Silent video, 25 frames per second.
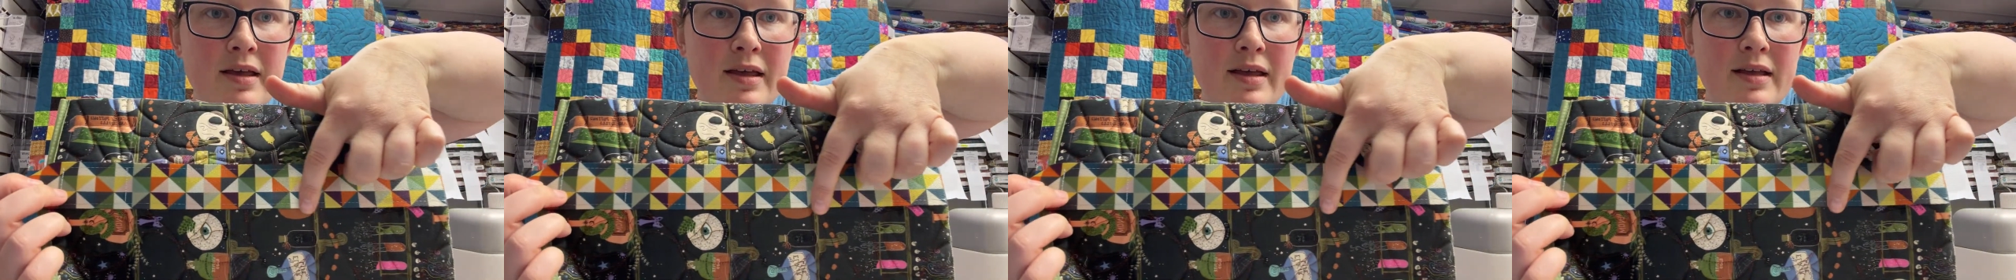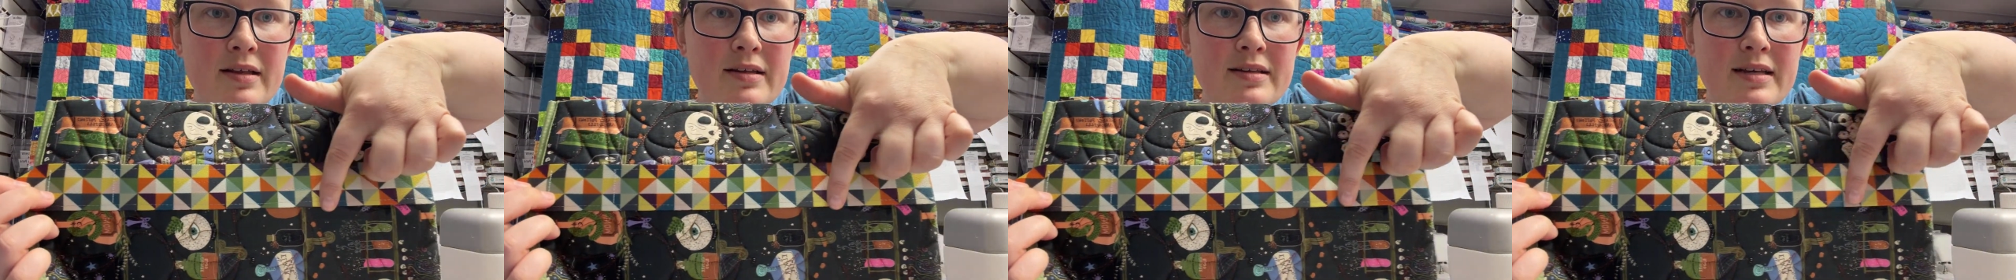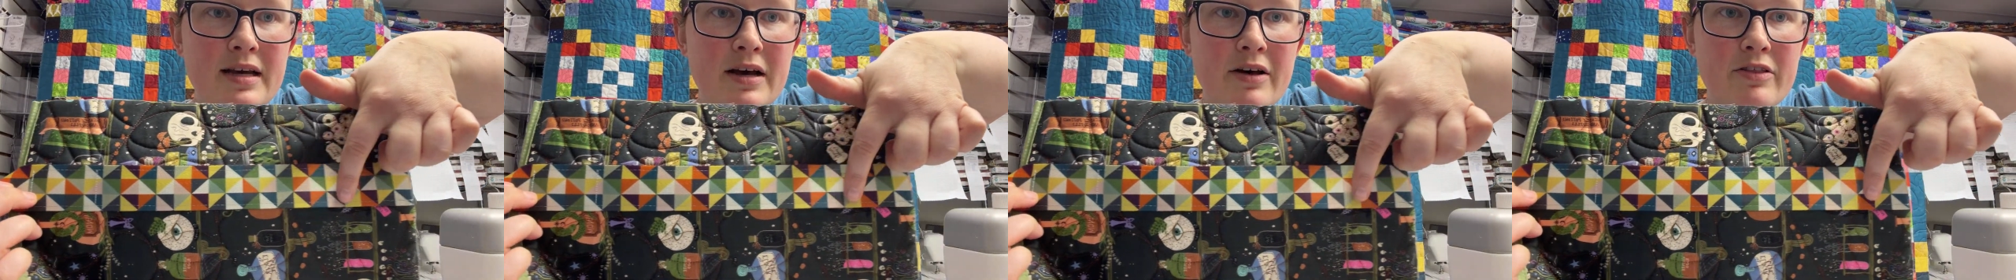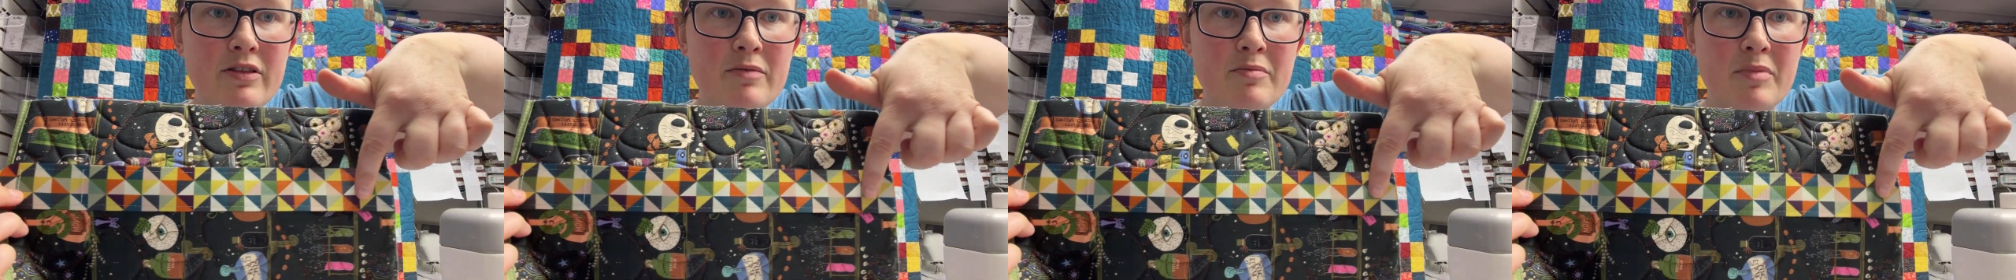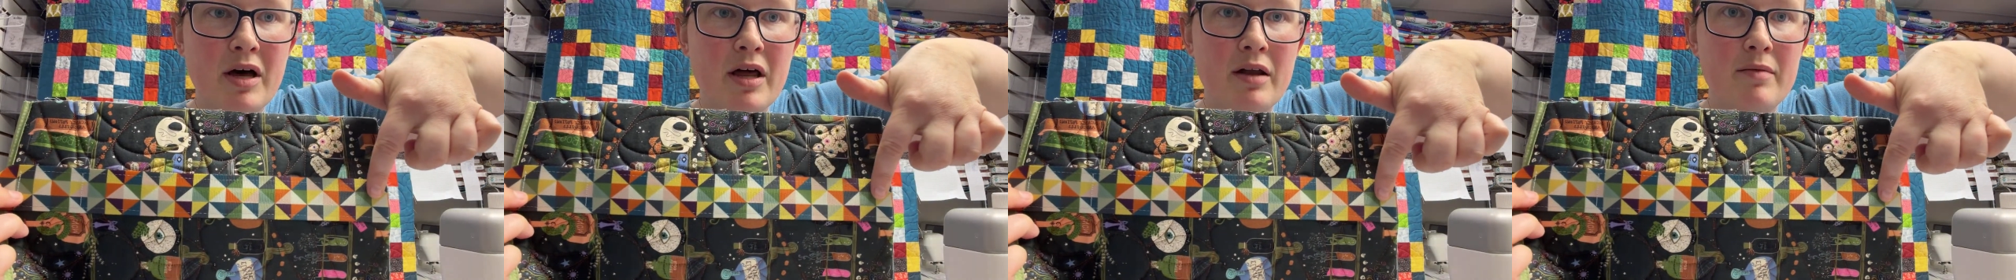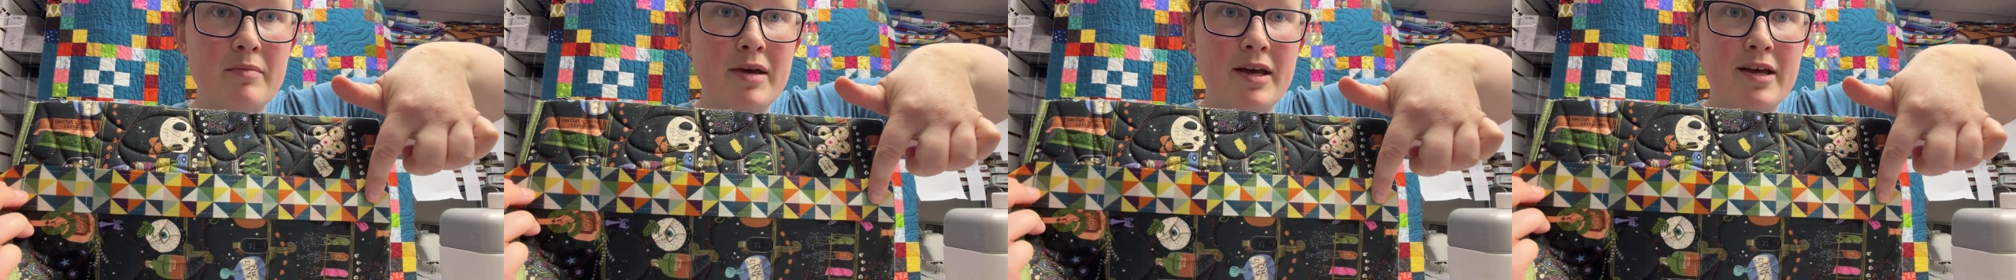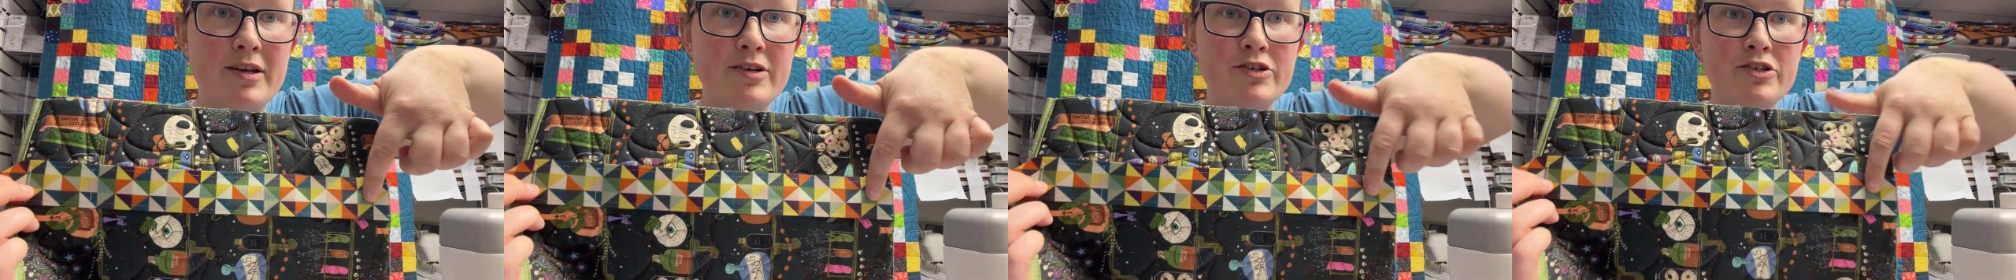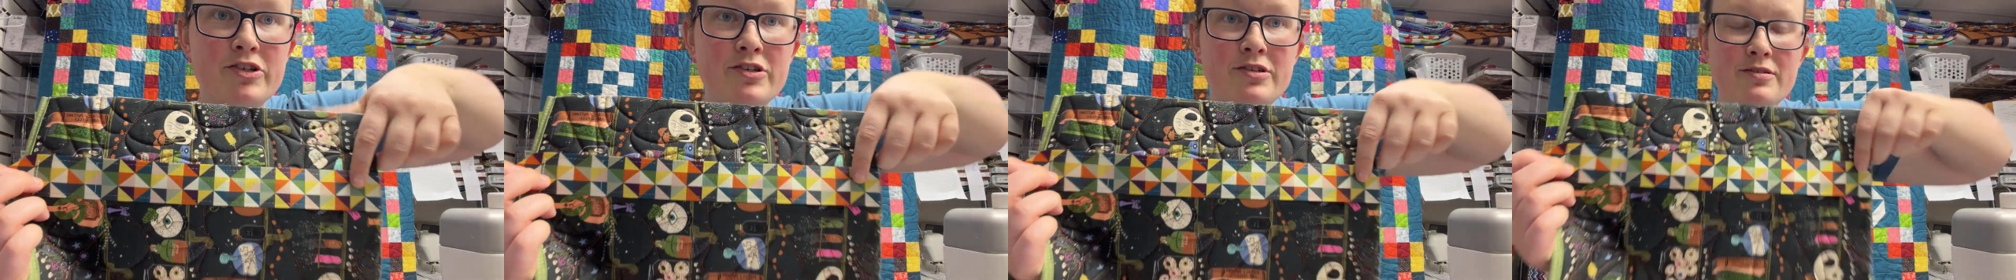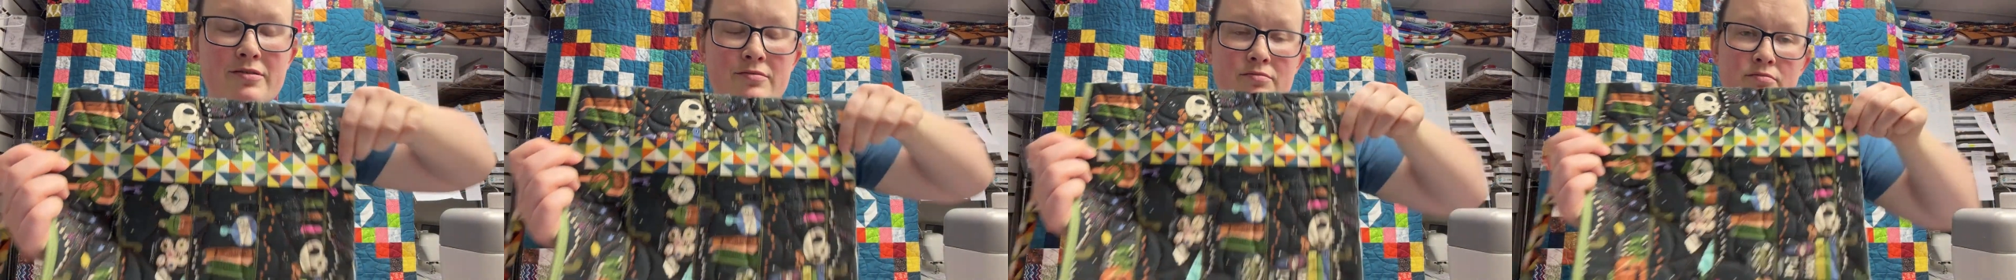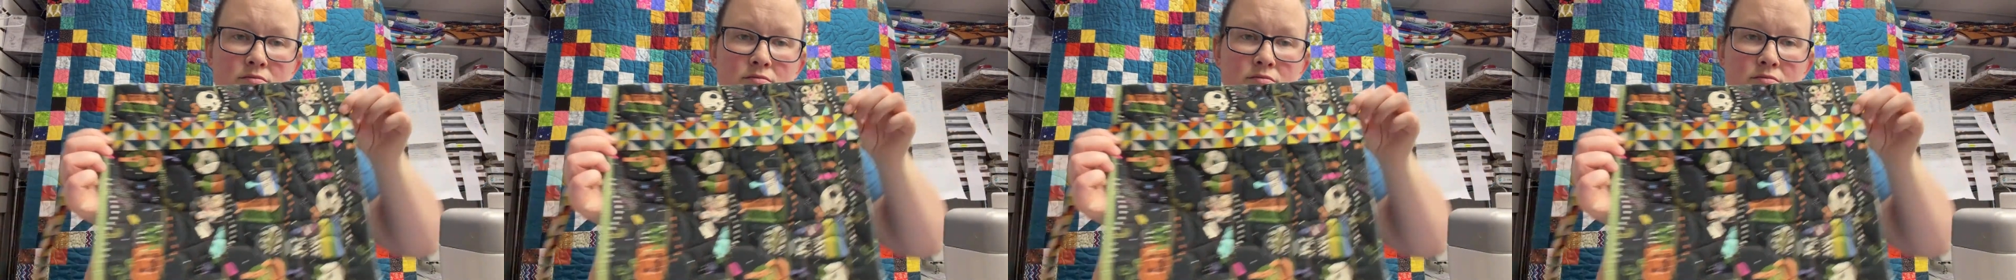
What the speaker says: and down the bottom edge.